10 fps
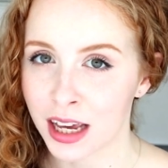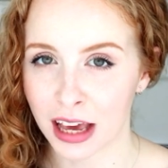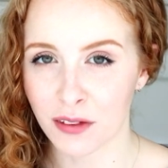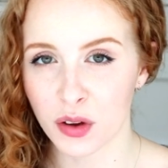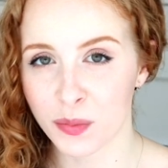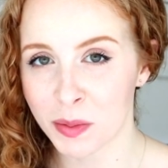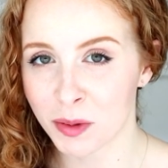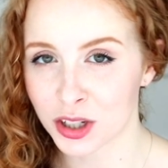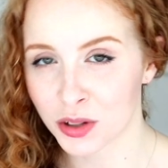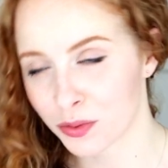If you've been
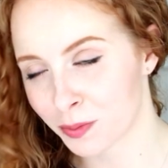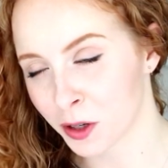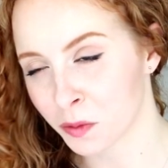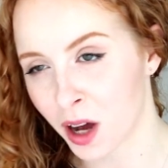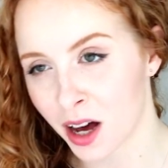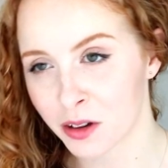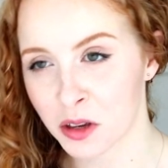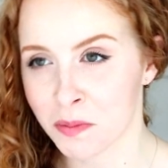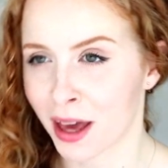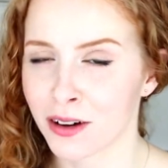watching for me a while, you
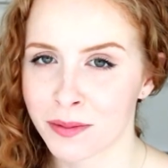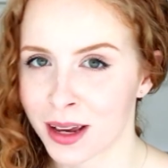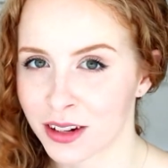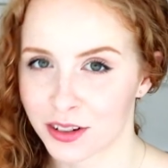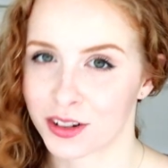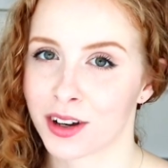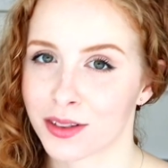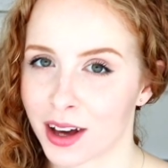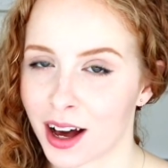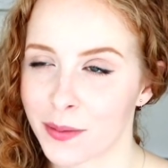may or may not know
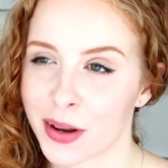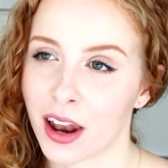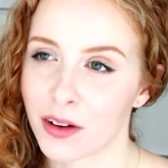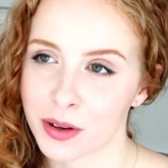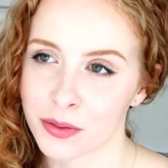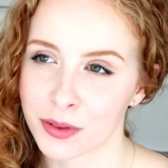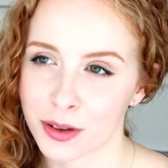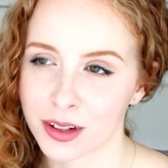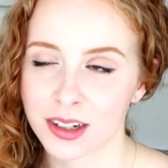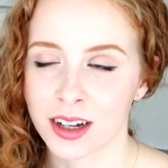that I'm in love with
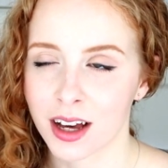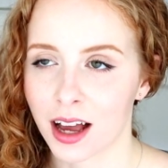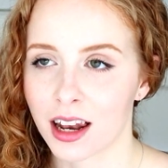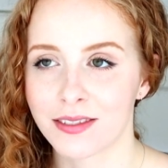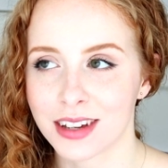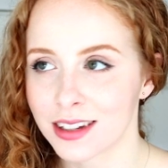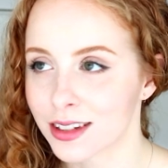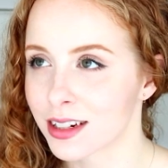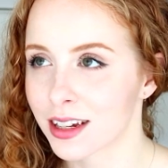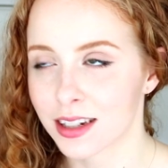food. I love
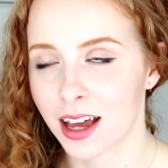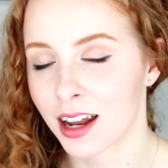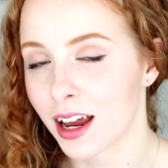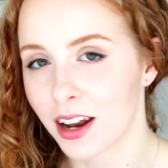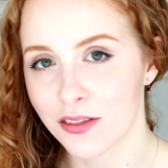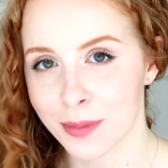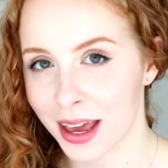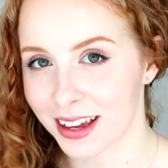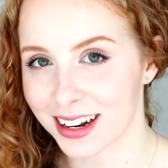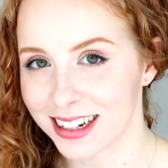eating it and I love
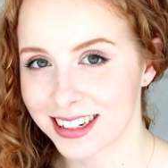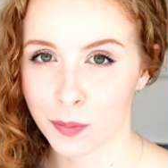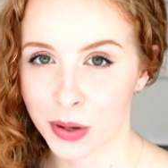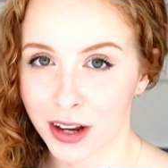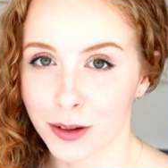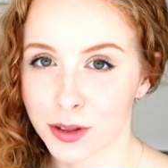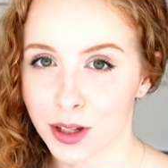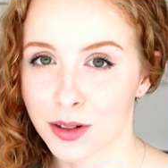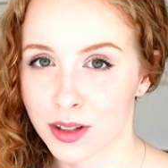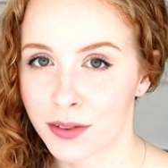making it. But I
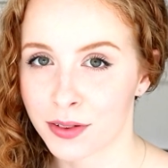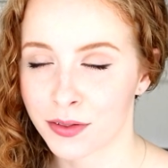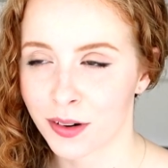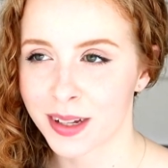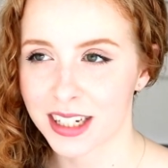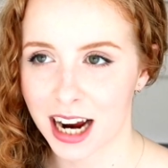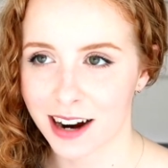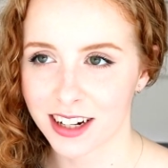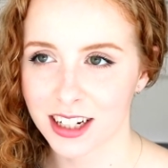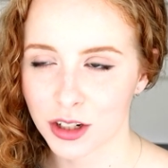also suffer from a
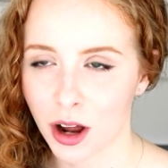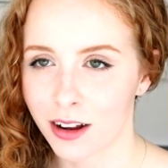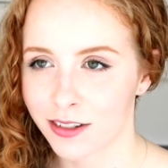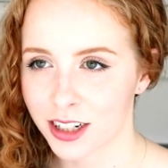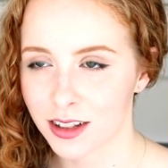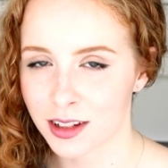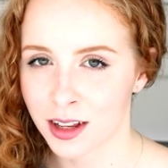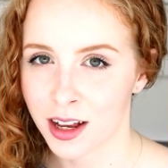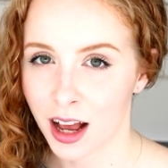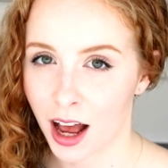dairy intolerance.
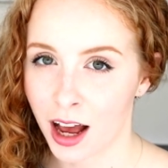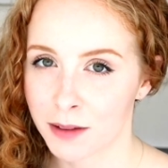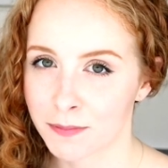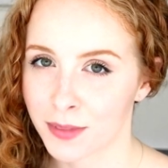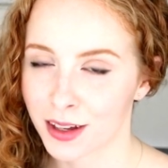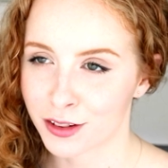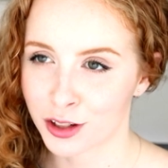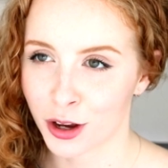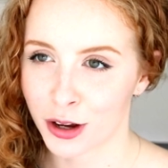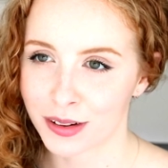
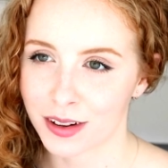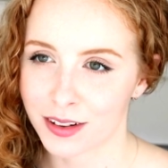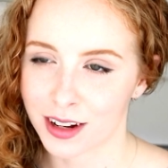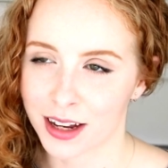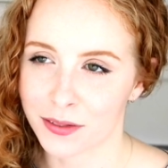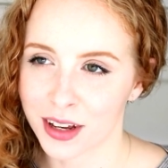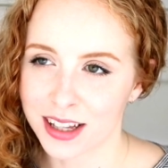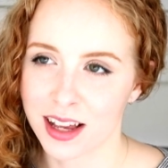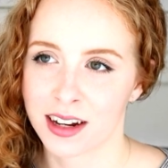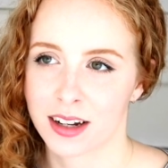So like
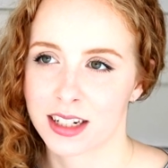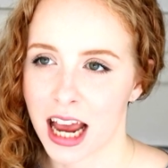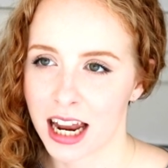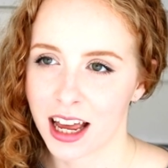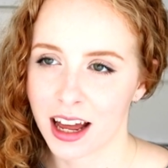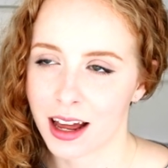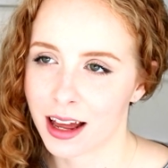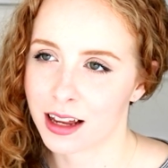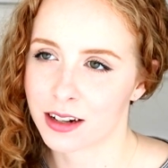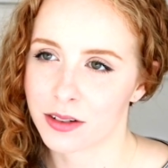things like
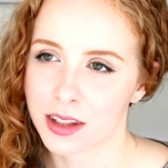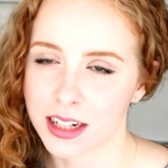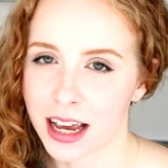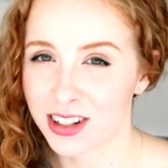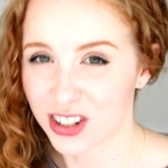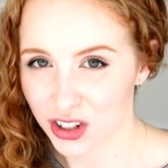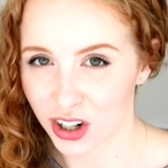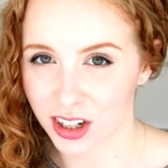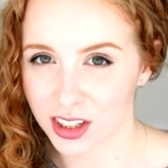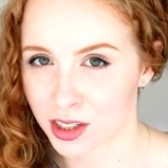Nutella and all the tasty
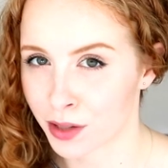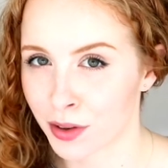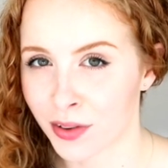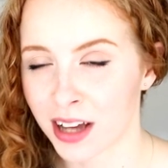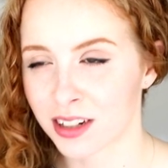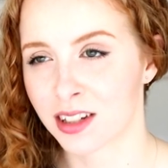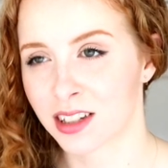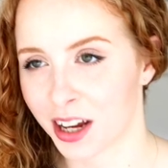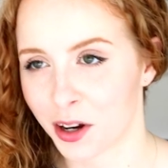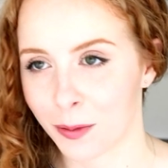chocolate stuff I've had to
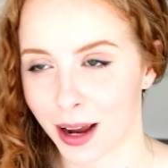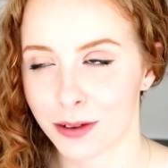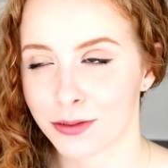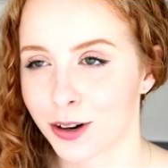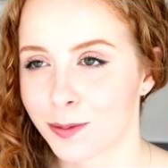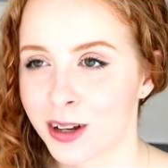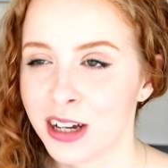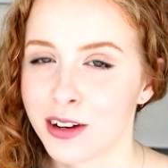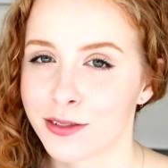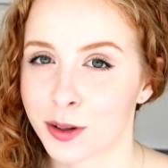stay away from
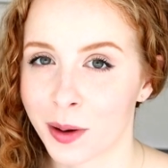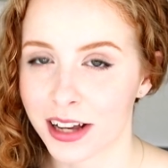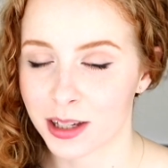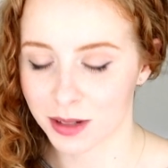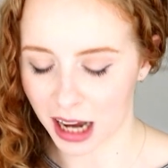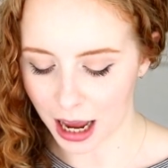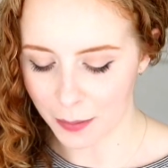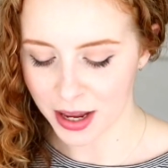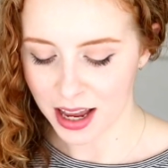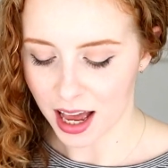for quite some
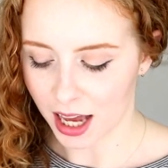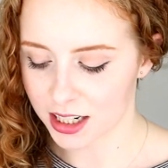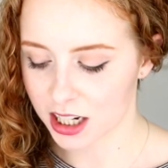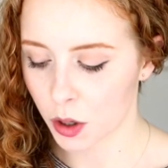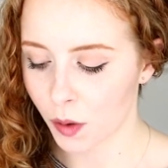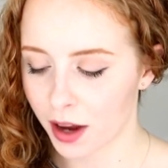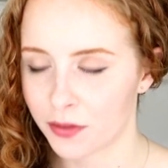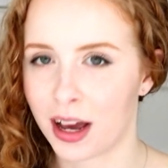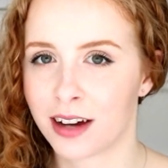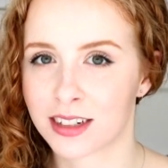time until I
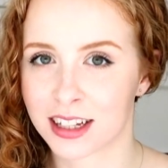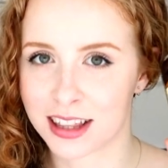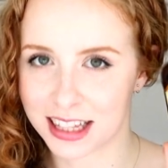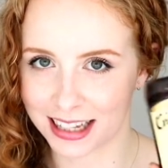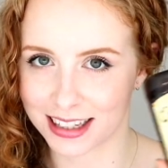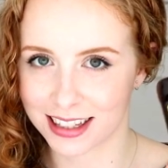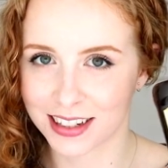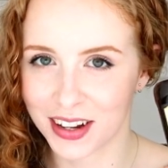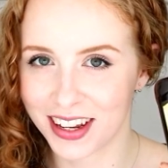found these.